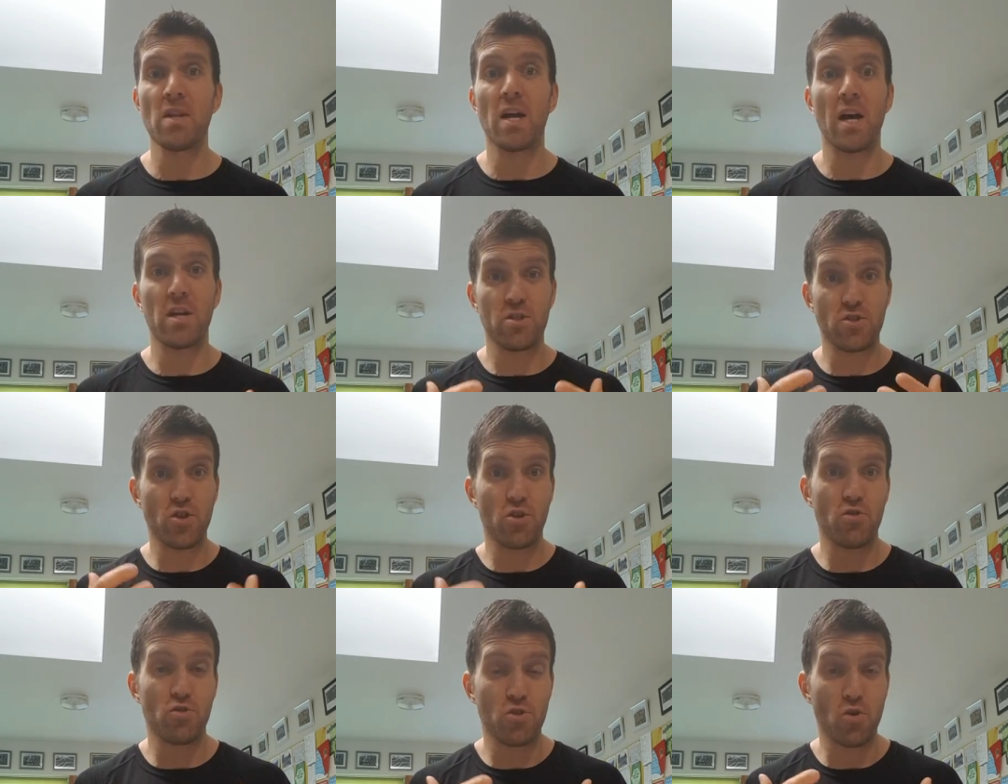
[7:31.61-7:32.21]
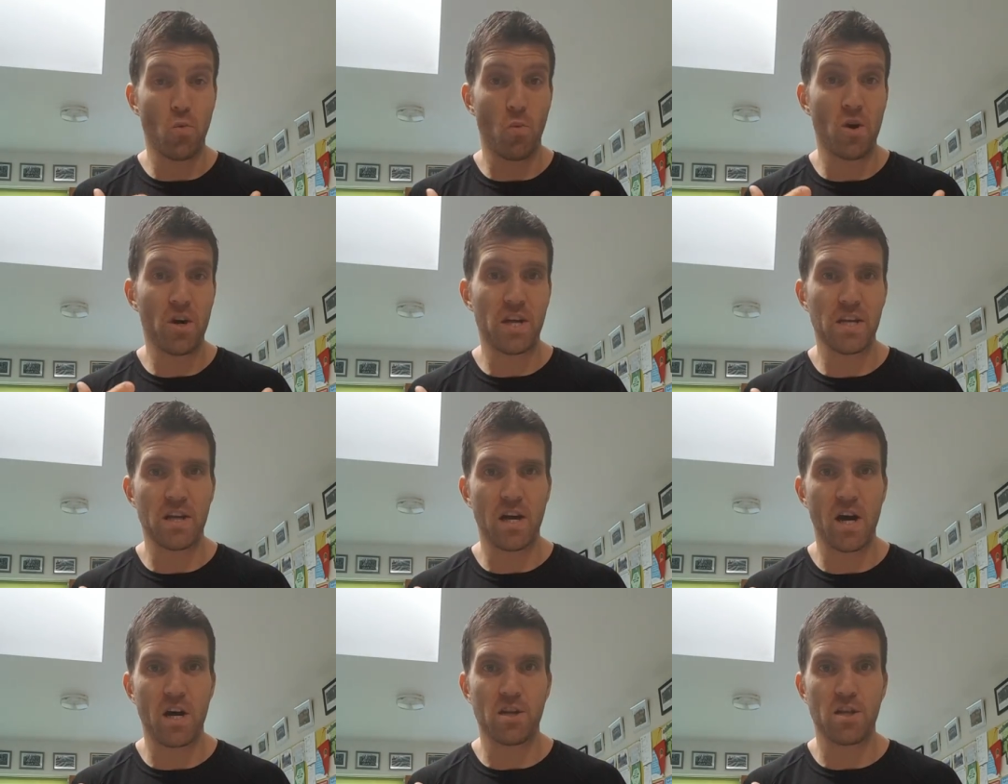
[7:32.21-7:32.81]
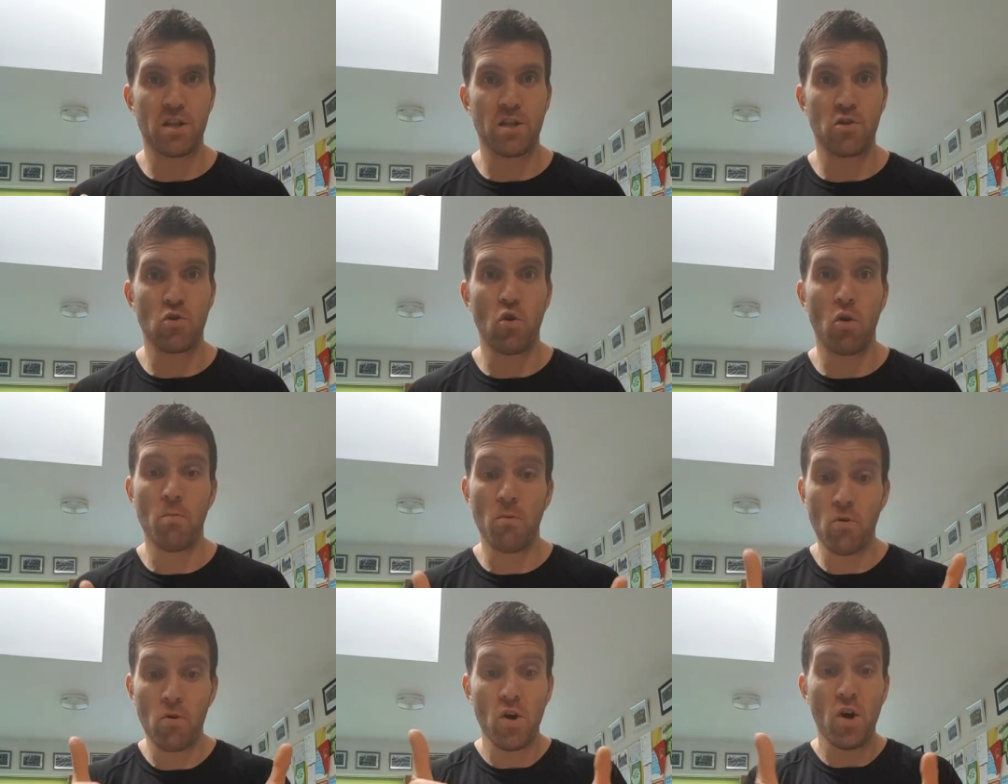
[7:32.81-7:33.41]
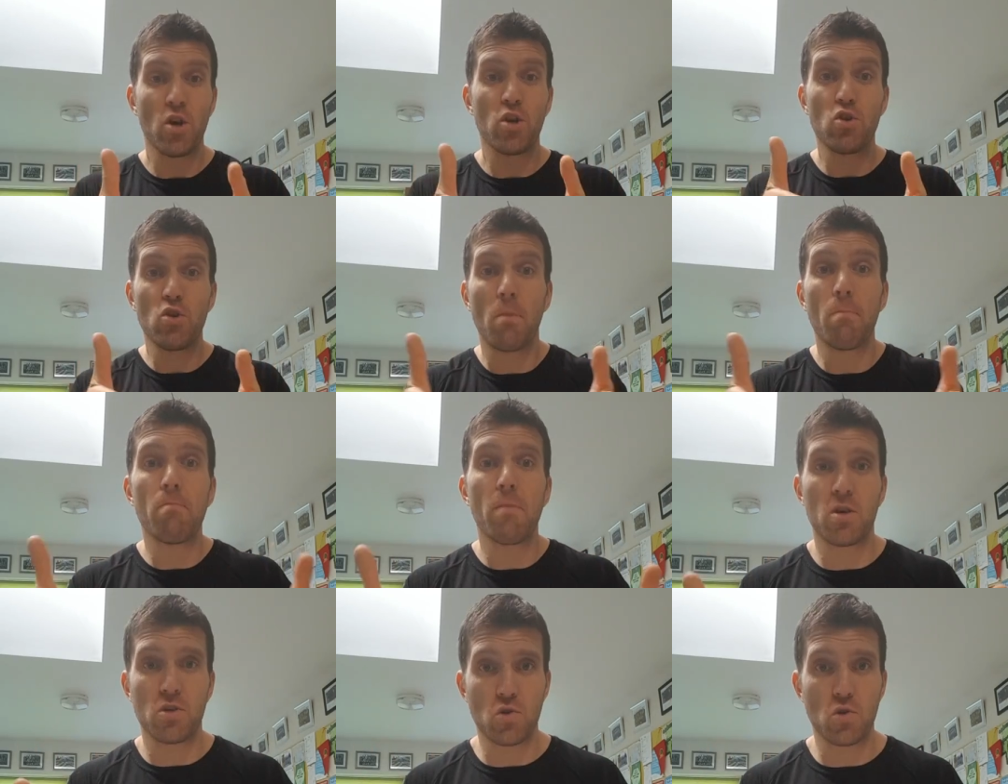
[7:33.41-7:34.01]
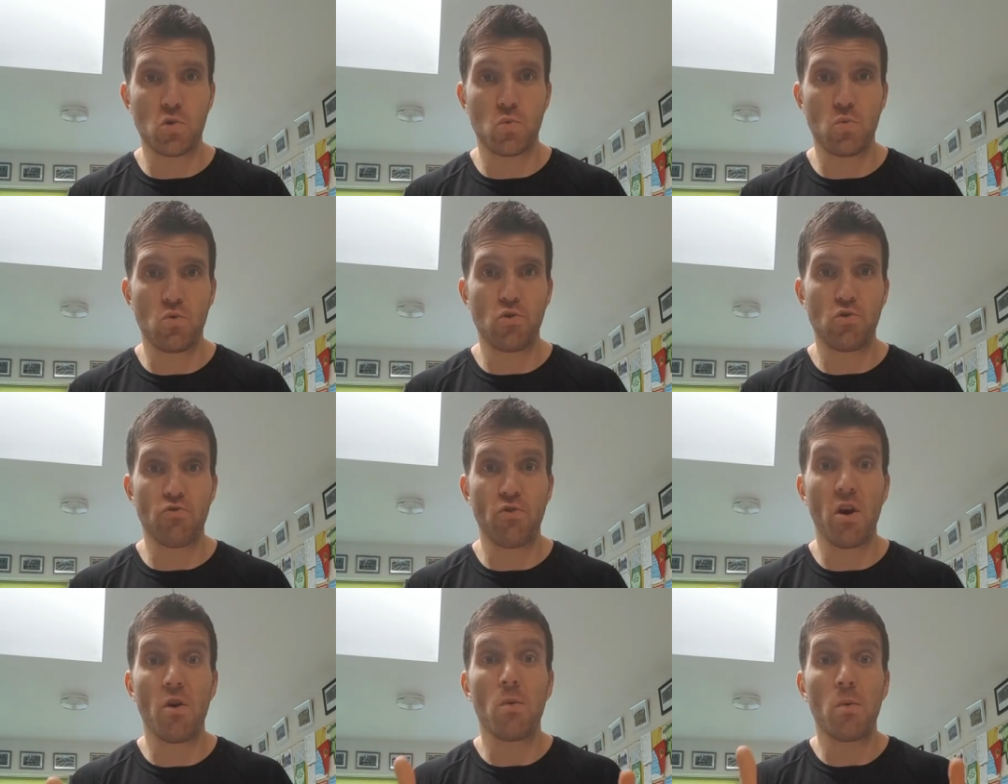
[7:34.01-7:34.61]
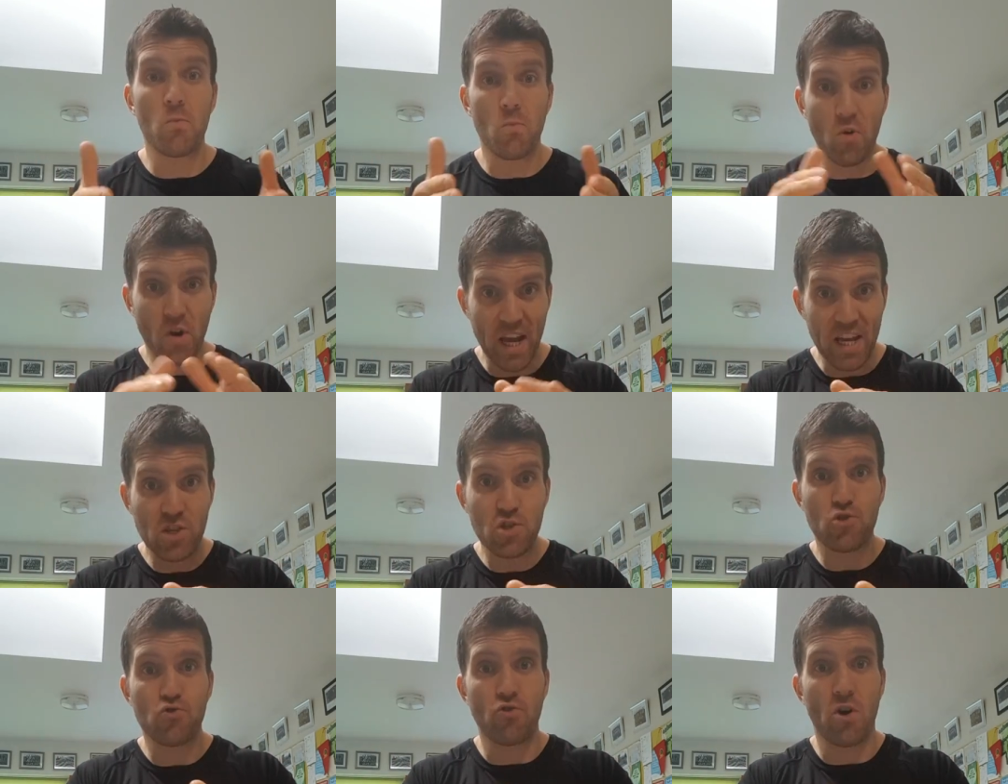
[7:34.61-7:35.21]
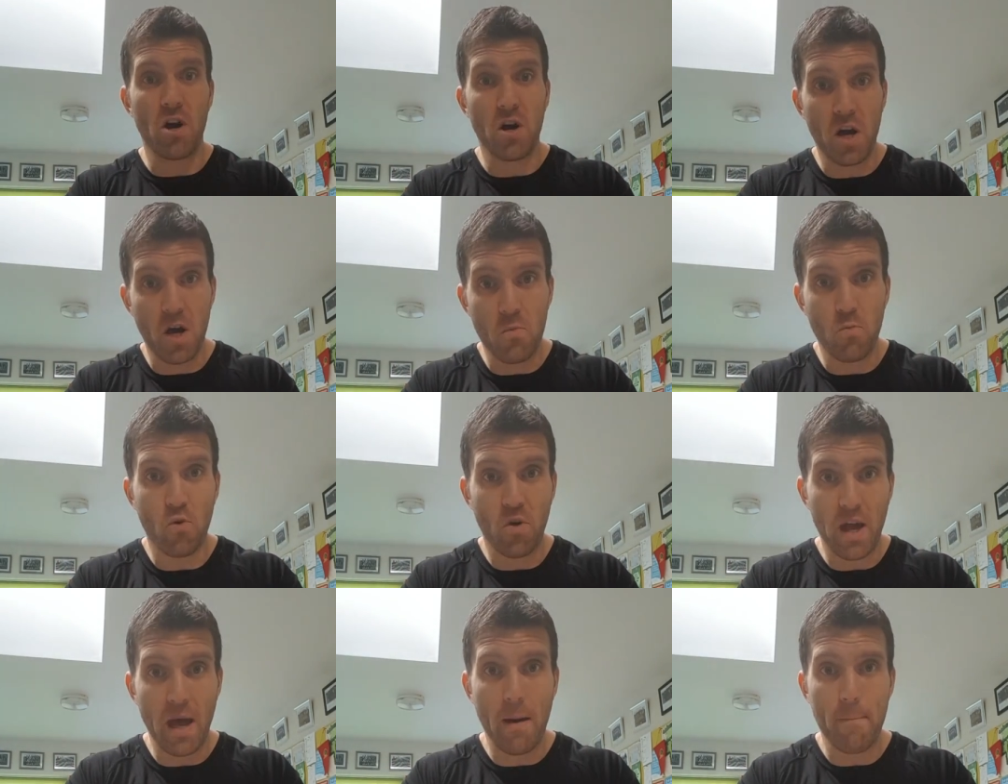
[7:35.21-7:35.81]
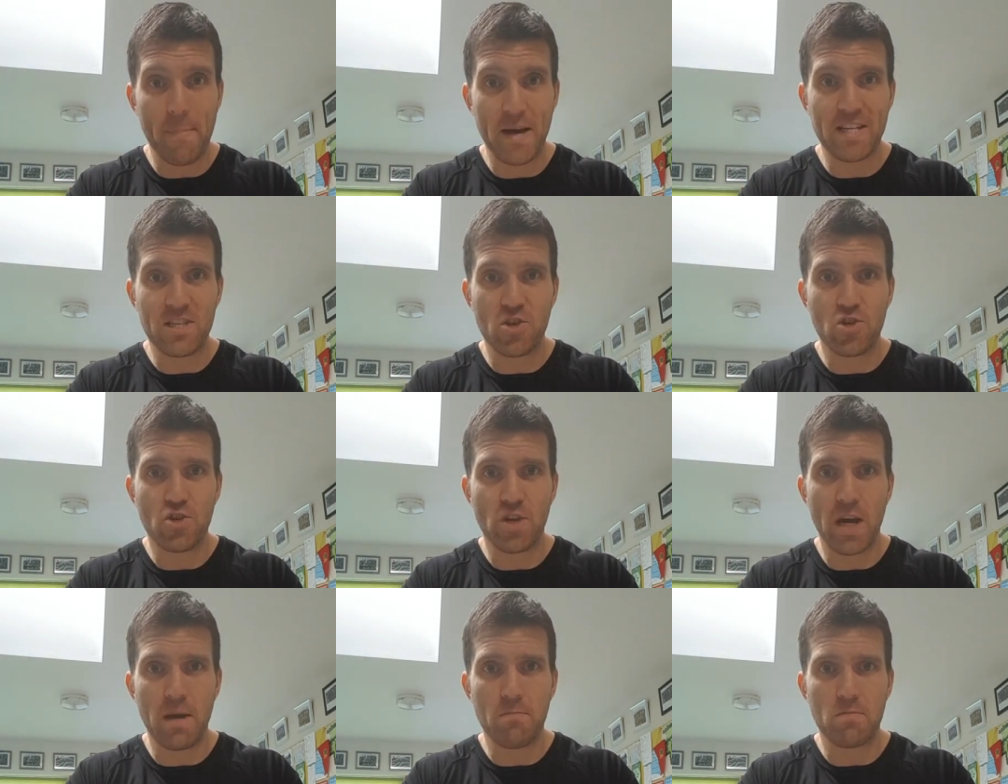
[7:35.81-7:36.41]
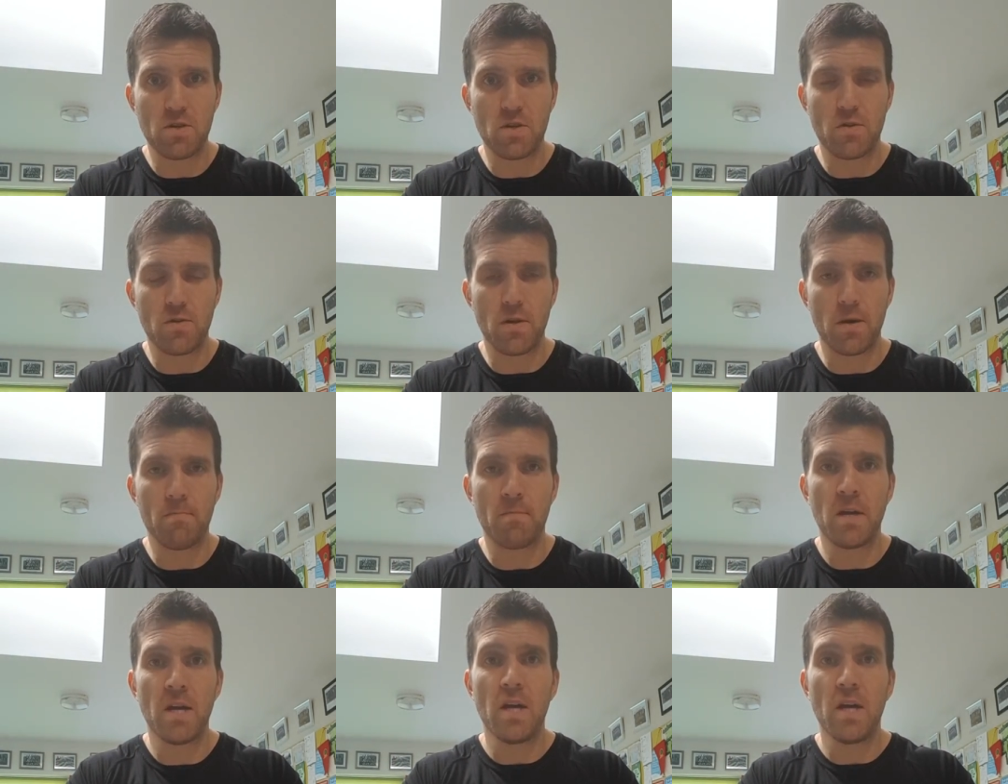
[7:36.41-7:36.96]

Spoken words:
and you're working harder than normal, your muscles will grow and will get stronger and will get a better shape to them.